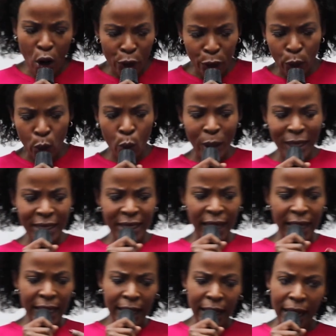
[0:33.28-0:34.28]
of
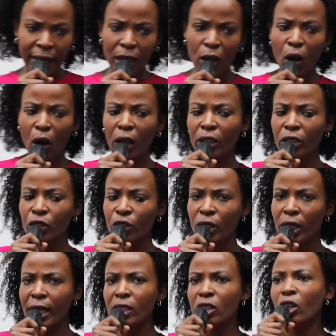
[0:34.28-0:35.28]
ukwenza
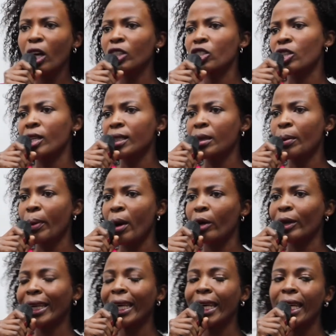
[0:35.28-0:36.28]
gynecology is not just
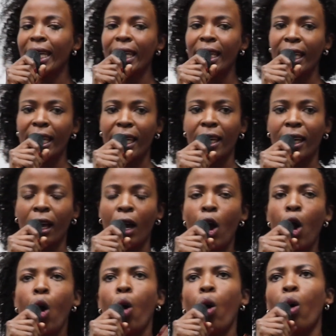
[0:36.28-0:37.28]
about healing
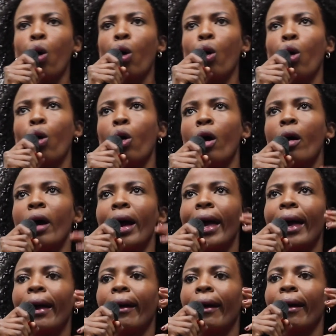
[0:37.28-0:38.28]
or
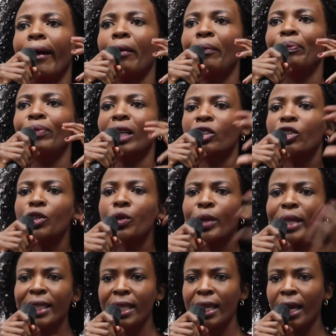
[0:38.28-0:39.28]

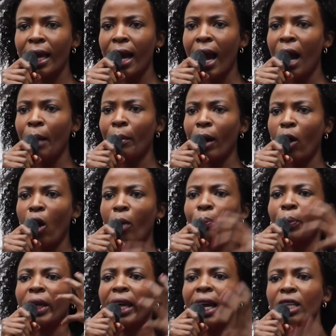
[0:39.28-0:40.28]
treating ama
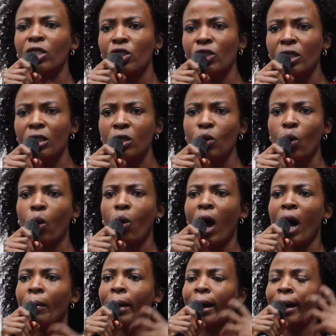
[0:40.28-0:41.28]
complications or
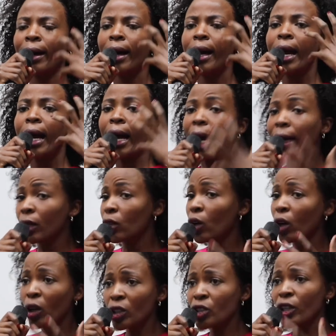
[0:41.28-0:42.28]
ama
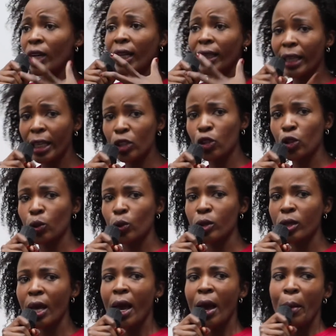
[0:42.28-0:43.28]
gynecological
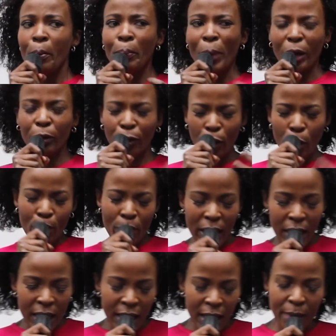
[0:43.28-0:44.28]
issues, but for
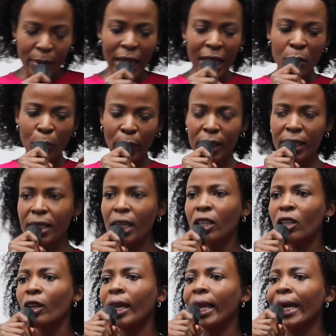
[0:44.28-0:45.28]
me in
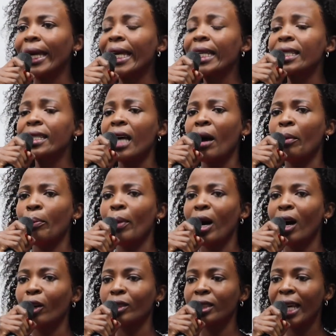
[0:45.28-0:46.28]
particular, it's
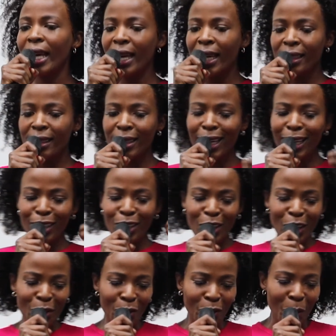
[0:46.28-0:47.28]
about
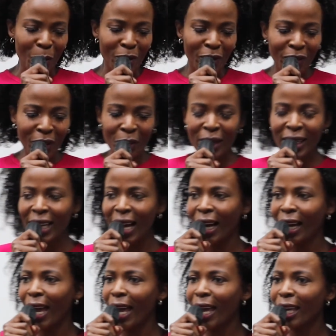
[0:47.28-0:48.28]
teaching from a very
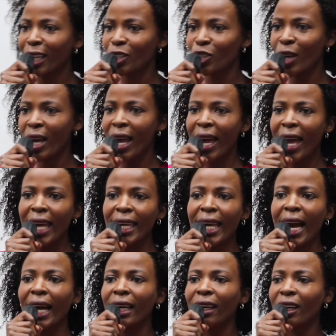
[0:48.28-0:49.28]
young age, a
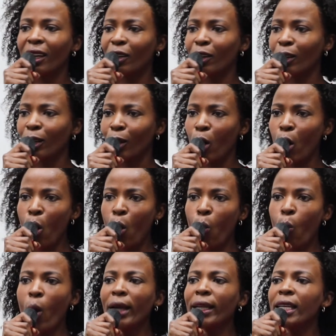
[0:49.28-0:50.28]
young girl,
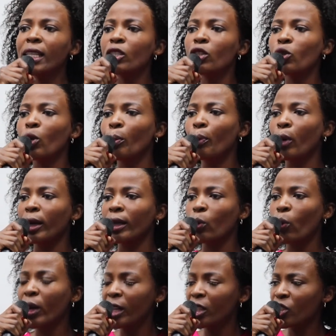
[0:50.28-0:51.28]
what is your body?
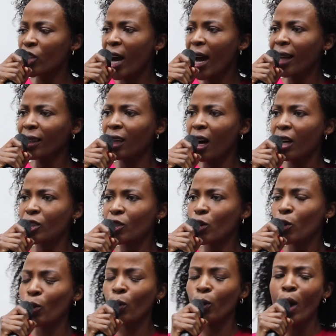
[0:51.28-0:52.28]
When a child
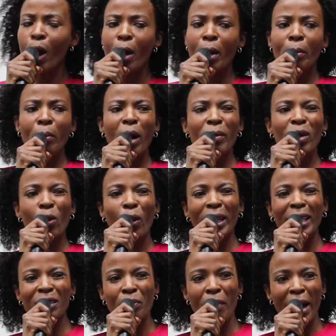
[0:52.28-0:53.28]
asks you, mommy, what is